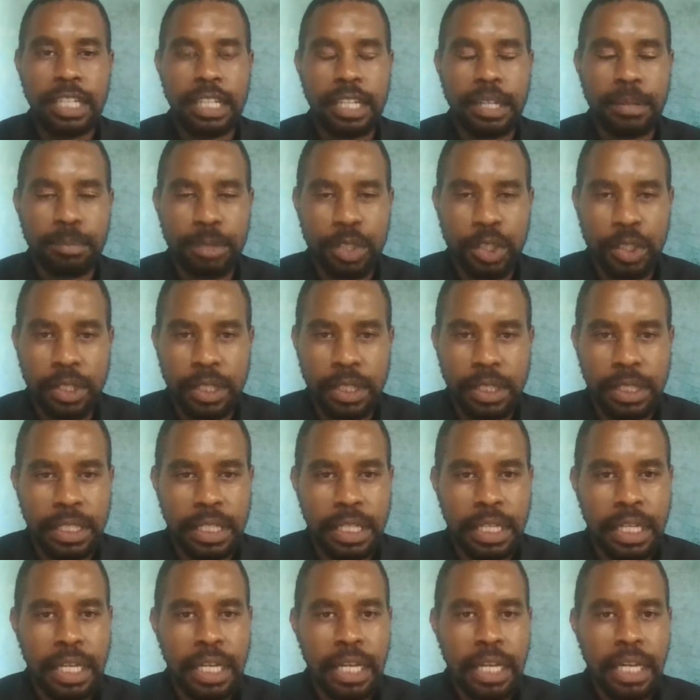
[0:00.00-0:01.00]
assumption?
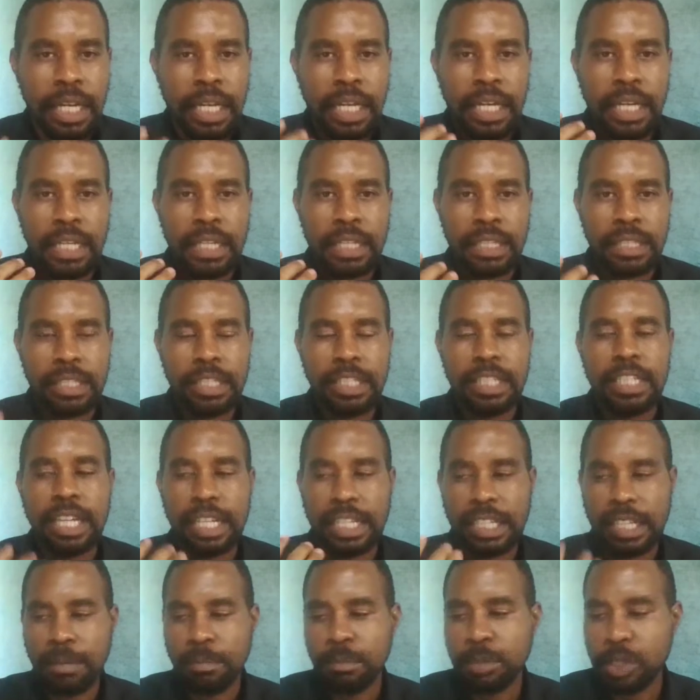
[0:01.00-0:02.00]
This
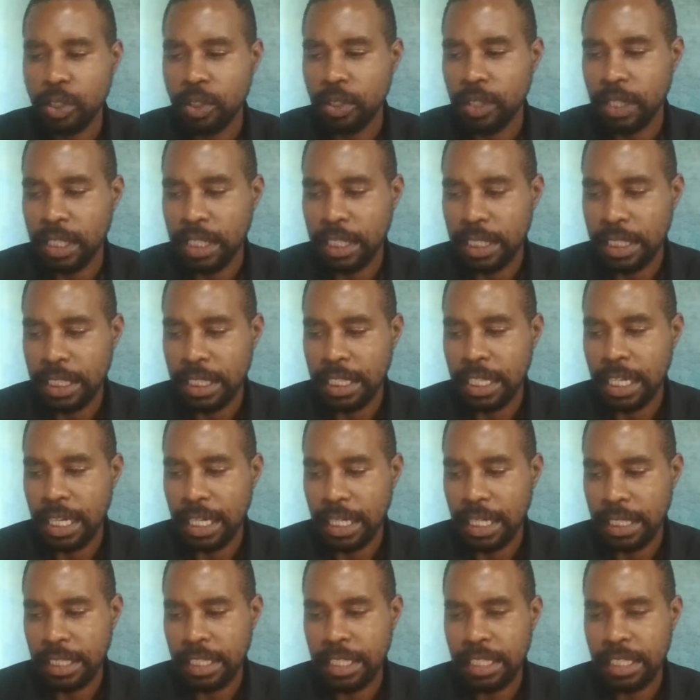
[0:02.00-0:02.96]
assumption is that